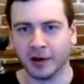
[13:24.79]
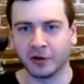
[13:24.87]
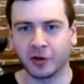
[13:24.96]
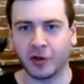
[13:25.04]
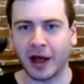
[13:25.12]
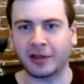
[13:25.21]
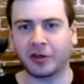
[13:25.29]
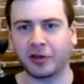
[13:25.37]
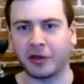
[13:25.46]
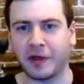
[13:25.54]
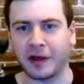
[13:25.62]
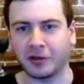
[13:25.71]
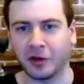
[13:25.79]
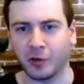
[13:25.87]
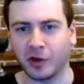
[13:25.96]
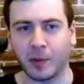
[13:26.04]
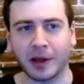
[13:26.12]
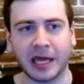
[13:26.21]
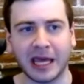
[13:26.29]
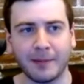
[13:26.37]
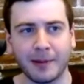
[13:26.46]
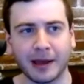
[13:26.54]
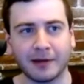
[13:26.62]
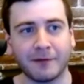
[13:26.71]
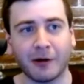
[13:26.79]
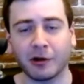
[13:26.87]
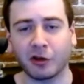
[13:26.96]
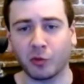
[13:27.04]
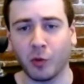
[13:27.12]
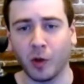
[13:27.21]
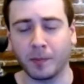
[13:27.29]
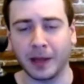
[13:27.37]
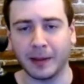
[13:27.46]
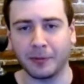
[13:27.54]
So that's the thing too, is by keeping a very small